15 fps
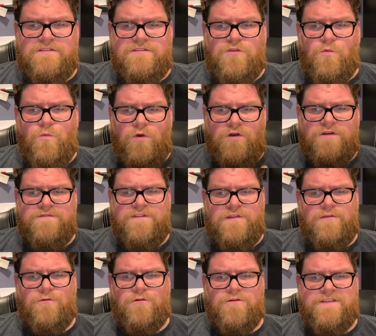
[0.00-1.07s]
The word of the
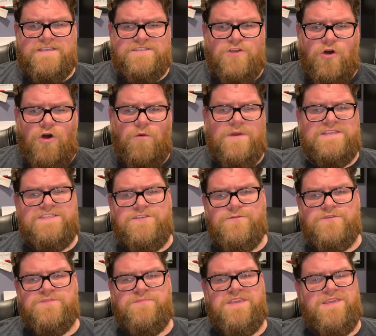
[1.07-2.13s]
Lord is always to
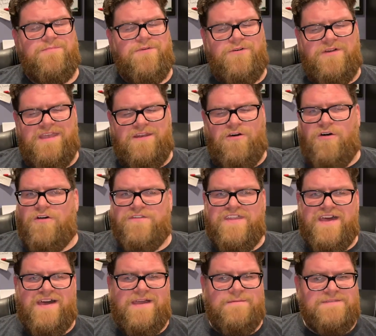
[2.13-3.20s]
his people at all
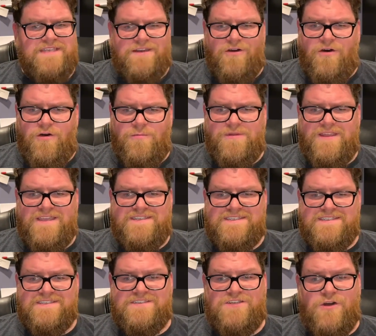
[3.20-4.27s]
times, at all
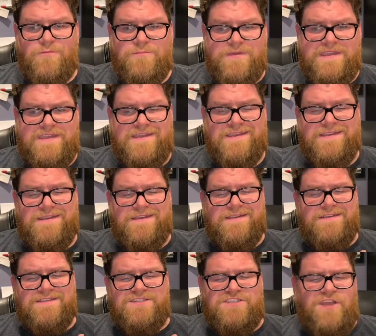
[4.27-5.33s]
places. Don't be
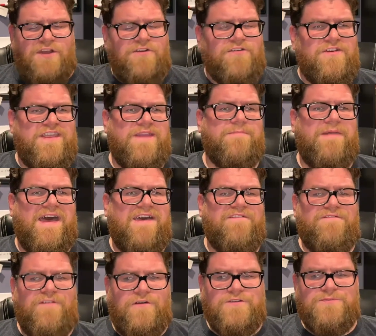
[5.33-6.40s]
suckered in by a
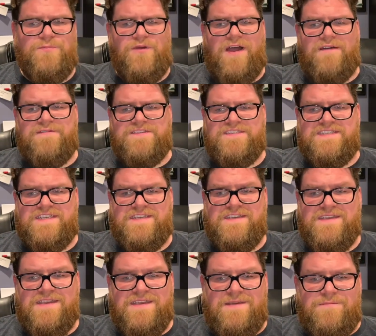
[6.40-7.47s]
false prophecy
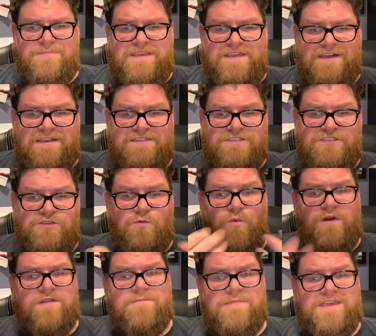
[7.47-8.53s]
because you
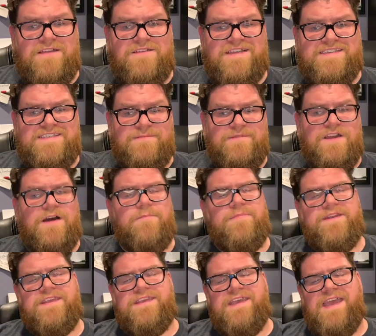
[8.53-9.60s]
want a meal and some
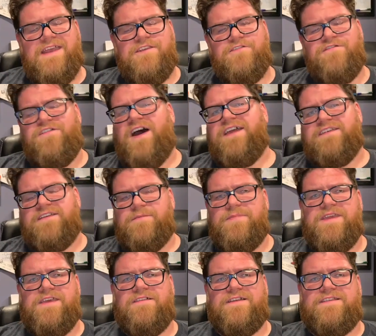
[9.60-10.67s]
company and you find it
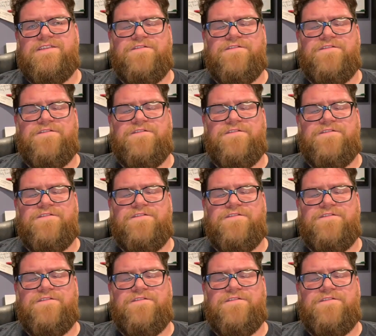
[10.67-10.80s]
appealing.